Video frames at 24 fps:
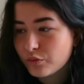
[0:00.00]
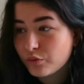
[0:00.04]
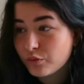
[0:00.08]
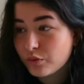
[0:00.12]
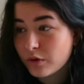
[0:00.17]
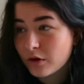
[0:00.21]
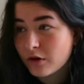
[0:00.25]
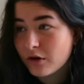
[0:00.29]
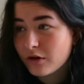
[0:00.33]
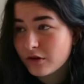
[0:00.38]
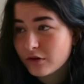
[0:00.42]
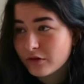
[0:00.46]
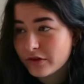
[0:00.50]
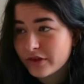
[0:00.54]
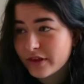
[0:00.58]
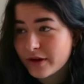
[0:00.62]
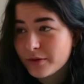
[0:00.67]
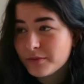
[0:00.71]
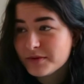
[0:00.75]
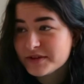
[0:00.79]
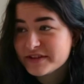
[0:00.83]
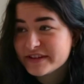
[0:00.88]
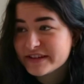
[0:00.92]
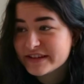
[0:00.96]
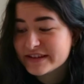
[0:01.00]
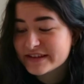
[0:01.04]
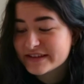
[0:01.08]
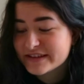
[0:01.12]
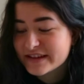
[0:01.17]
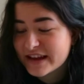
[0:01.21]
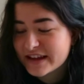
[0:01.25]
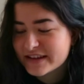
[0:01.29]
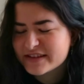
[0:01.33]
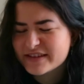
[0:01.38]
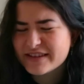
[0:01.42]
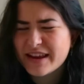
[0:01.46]
Whoa, that was
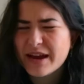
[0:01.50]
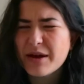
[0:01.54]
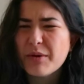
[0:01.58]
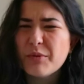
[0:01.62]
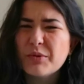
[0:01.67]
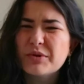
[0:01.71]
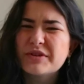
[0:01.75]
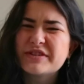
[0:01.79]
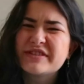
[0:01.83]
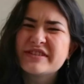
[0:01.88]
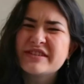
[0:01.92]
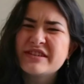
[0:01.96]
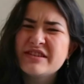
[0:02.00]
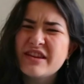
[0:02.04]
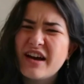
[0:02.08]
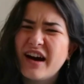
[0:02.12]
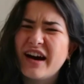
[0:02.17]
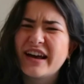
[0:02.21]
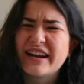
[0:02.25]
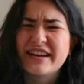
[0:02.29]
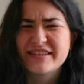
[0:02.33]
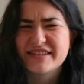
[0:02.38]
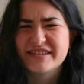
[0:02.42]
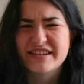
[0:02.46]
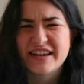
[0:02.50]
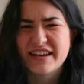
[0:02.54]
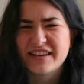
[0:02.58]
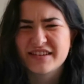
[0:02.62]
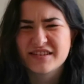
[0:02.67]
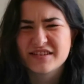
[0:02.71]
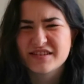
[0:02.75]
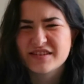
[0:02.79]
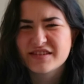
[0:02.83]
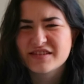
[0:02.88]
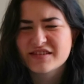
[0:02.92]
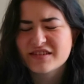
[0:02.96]
intense. That was not
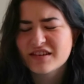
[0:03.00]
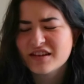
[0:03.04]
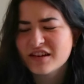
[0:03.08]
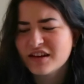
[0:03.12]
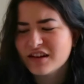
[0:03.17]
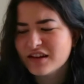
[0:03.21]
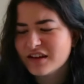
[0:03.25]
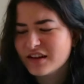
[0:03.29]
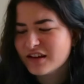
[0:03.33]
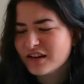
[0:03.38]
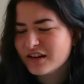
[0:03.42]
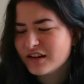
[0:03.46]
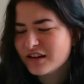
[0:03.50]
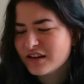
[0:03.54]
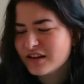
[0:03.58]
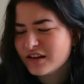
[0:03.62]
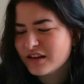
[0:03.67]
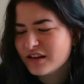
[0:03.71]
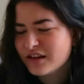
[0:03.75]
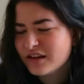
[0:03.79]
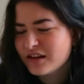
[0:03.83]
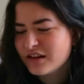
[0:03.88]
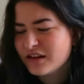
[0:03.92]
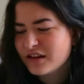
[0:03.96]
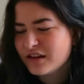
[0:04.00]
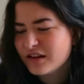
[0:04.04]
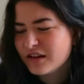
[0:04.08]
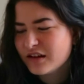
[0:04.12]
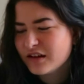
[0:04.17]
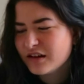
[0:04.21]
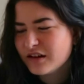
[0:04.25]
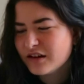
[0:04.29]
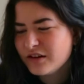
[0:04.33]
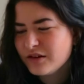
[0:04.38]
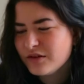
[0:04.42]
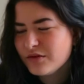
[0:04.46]
intense.
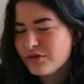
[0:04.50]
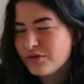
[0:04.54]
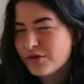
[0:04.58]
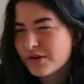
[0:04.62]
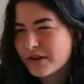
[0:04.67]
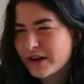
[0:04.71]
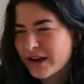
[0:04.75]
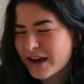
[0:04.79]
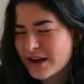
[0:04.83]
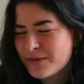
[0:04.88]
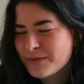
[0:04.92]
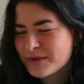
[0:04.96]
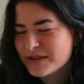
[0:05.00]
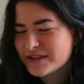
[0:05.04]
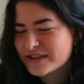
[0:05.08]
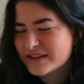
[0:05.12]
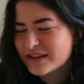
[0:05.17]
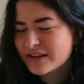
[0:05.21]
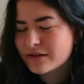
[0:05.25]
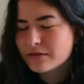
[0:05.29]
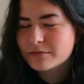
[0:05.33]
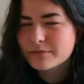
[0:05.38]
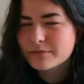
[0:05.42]
Are you okay, Miss...